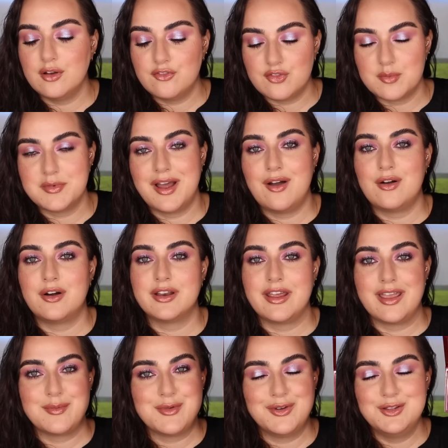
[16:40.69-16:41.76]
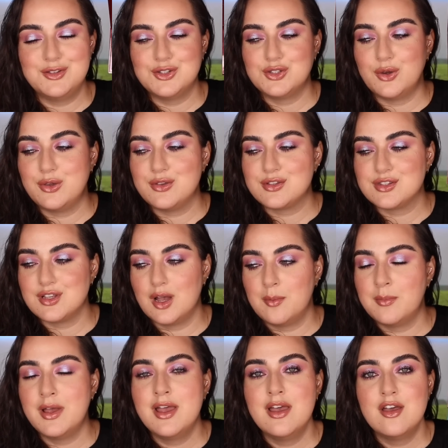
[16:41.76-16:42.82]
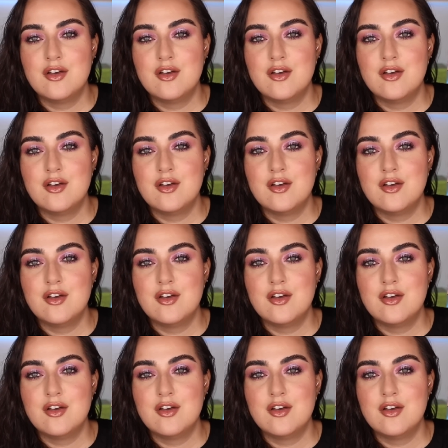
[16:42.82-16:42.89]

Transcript: And from now on, I am going to show you some